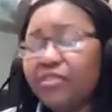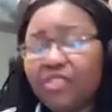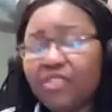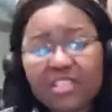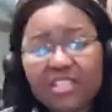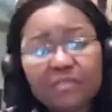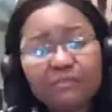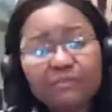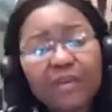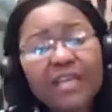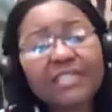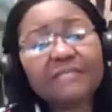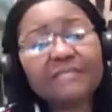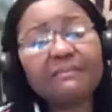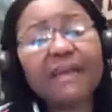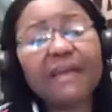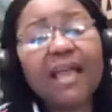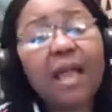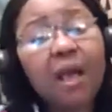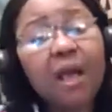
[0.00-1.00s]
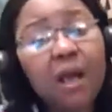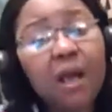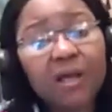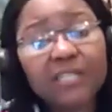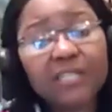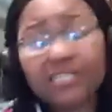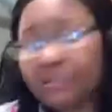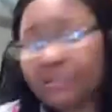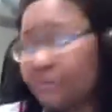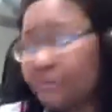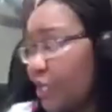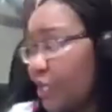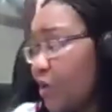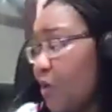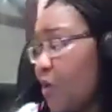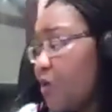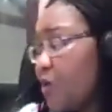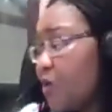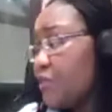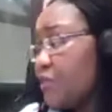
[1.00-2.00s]
This breaks my heart
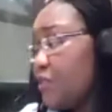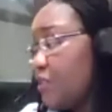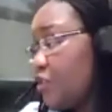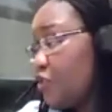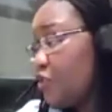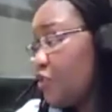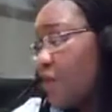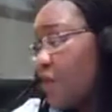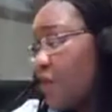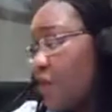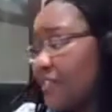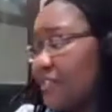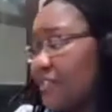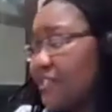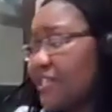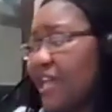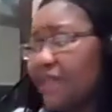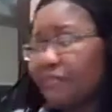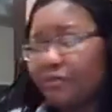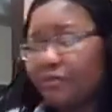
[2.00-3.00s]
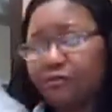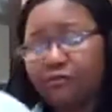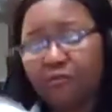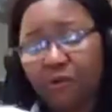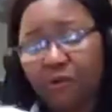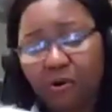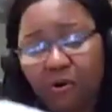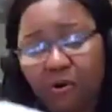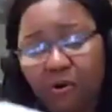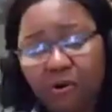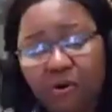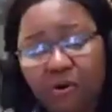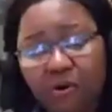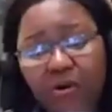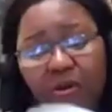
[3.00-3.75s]
because, as I said before,